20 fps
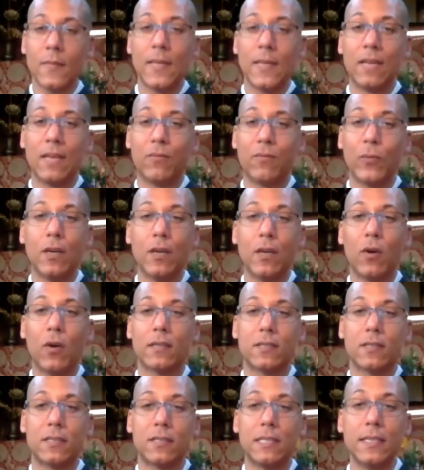If we know
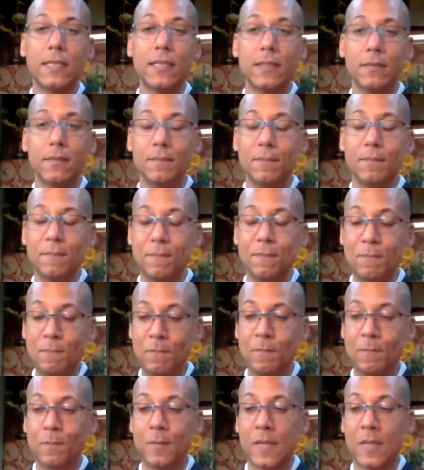how to see it,
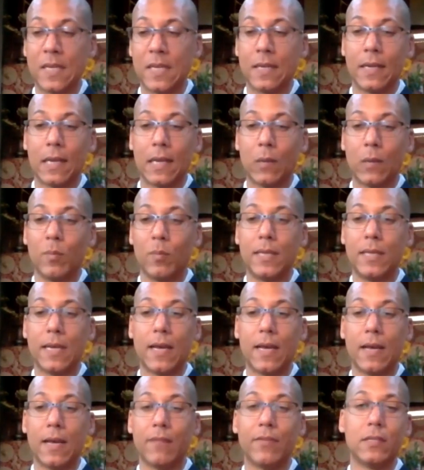it will
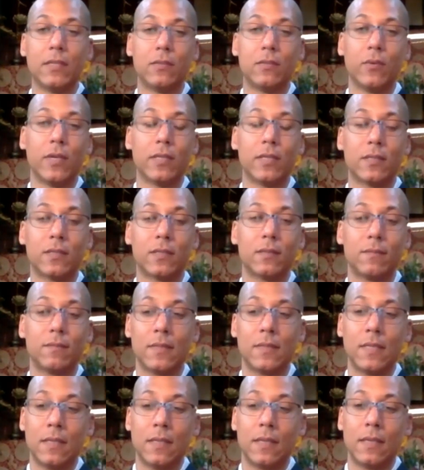be evident to us.
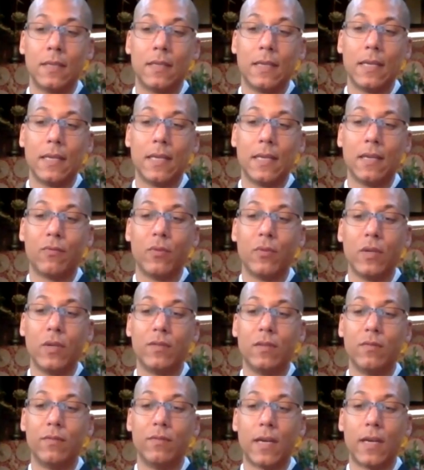If we've
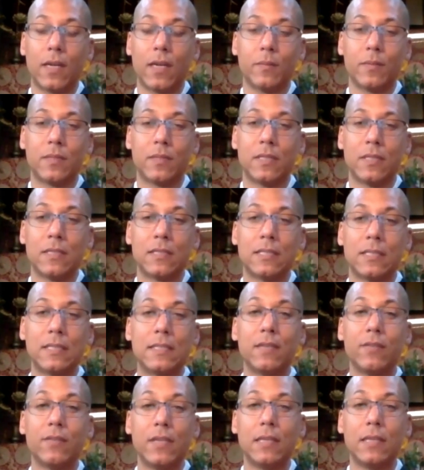developed
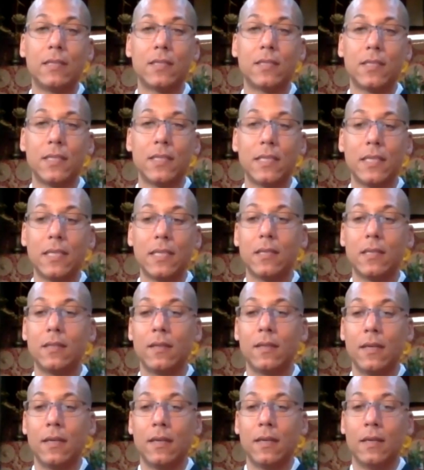sensitivity to seeing
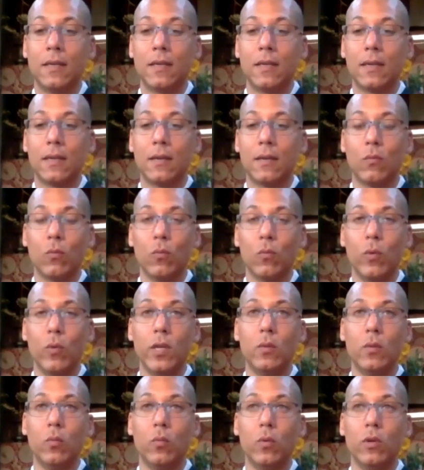it,
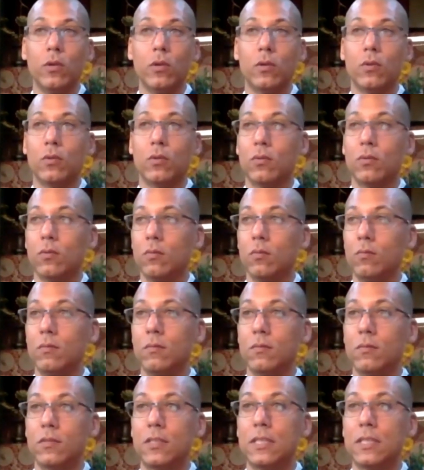we will
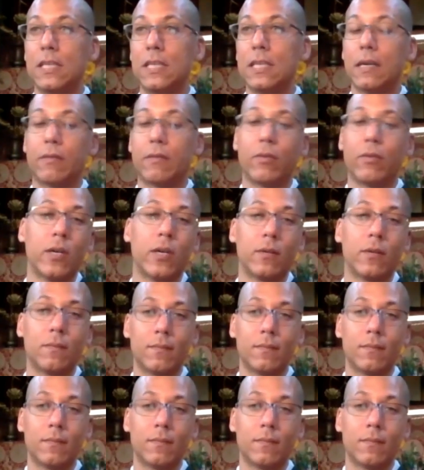see it everywhere.